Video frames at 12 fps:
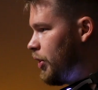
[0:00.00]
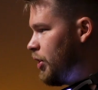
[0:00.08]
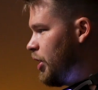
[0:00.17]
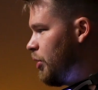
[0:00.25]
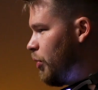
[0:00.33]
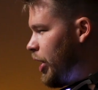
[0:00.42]

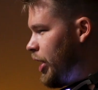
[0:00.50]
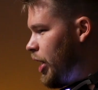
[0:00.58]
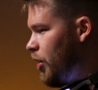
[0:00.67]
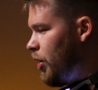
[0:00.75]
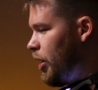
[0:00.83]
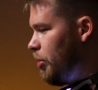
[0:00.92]
S&D right
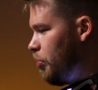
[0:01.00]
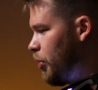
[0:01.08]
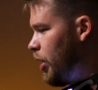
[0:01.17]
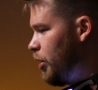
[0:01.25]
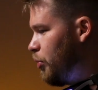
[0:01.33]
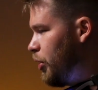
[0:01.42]
now, I'd
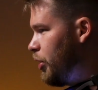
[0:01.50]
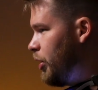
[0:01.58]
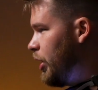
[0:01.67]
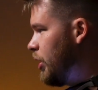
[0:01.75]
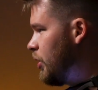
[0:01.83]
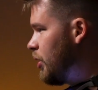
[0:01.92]
probably run
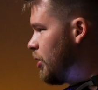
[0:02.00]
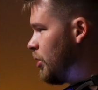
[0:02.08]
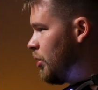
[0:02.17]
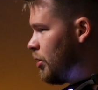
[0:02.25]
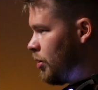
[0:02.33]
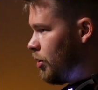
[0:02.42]
this
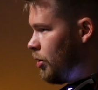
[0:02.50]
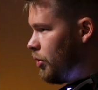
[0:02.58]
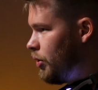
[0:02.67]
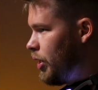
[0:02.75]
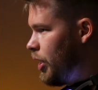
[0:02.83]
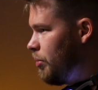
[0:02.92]

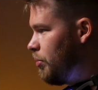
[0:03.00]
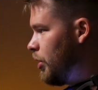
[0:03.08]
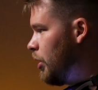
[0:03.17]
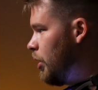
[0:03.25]
setup.